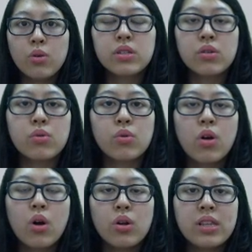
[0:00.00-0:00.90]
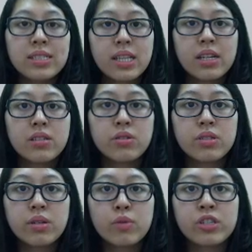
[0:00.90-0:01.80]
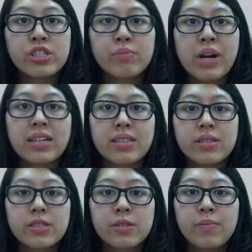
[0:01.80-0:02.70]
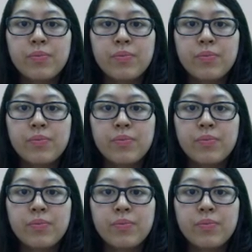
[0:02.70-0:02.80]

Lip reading: So let's get into some question practice.